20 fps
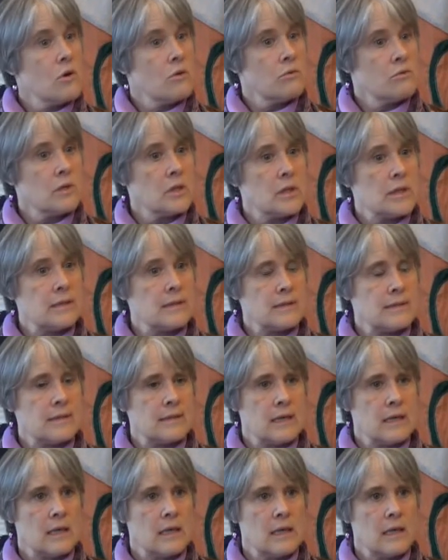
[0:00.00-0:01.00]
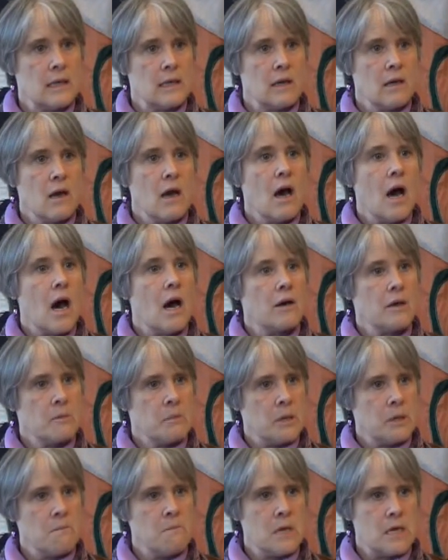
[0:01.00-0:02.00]
really study how to
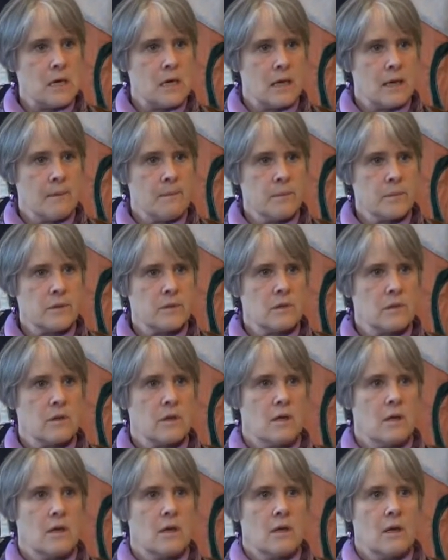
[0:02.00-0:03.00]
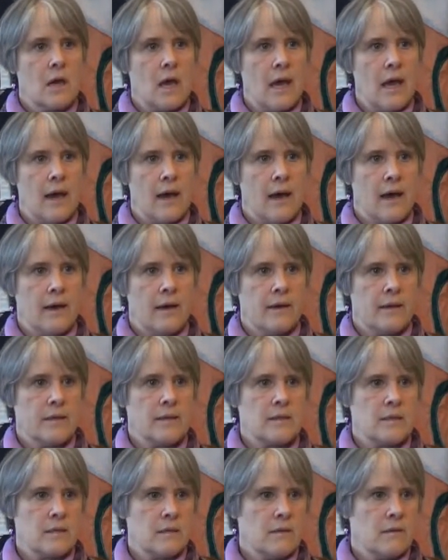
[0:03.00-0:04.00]
be mediums,
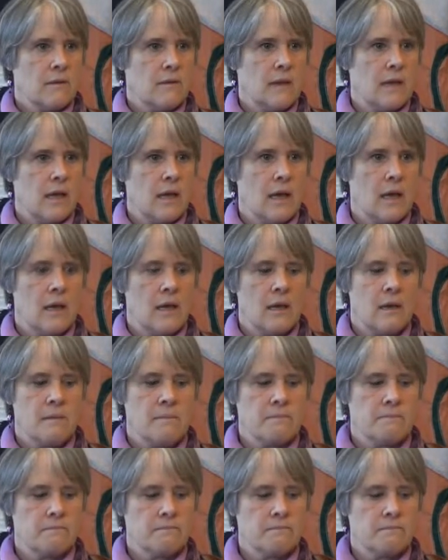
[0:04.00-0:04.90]
and I